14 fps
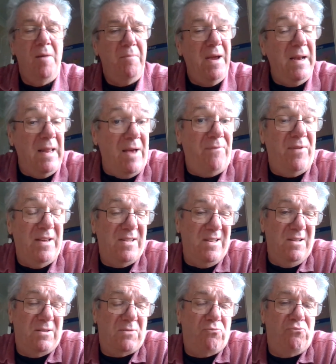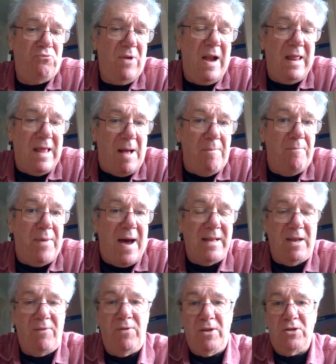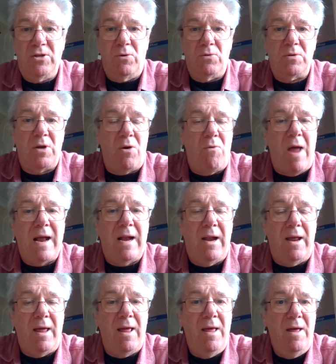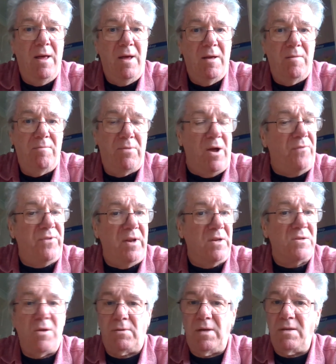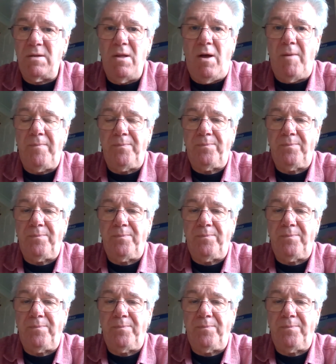PDF isn't really that bad if it's used correctly, but often as not, it's not.